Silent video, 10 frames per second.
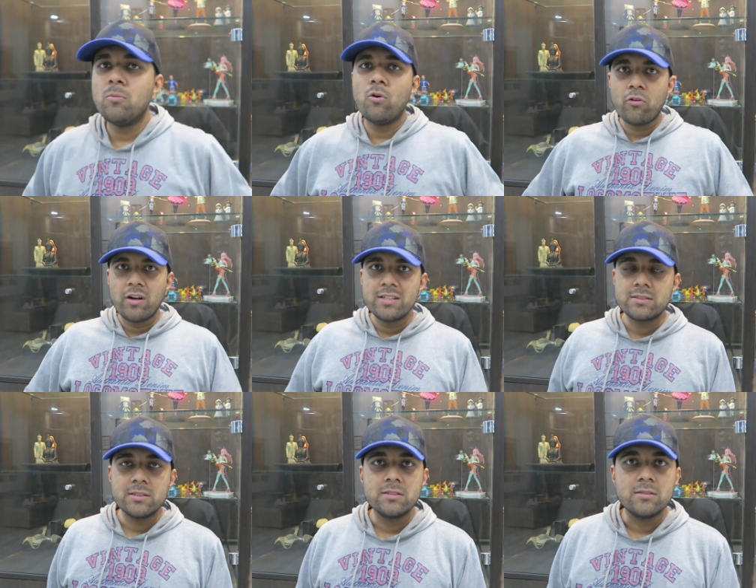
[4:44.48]
So more or
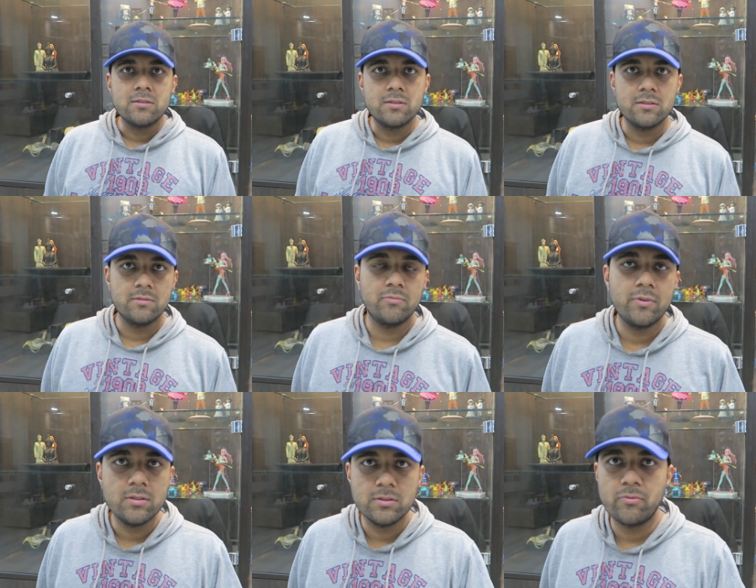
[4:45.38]
less
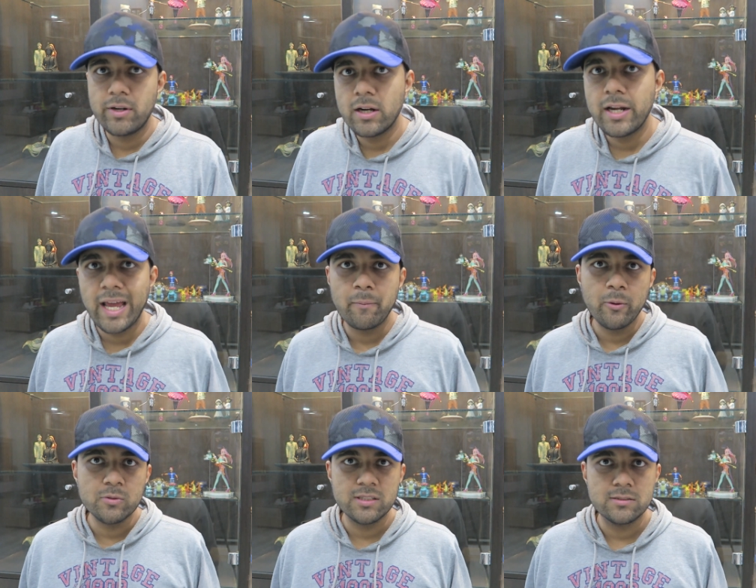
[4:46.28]
the real-time
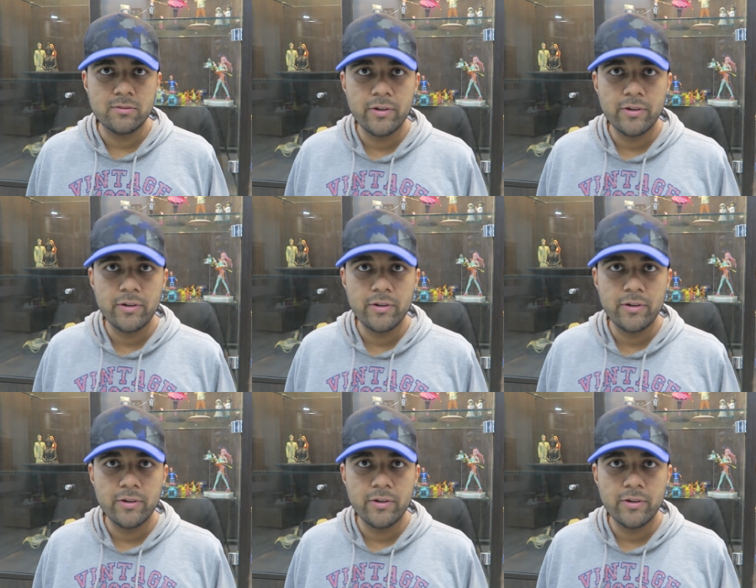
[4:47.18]
usage,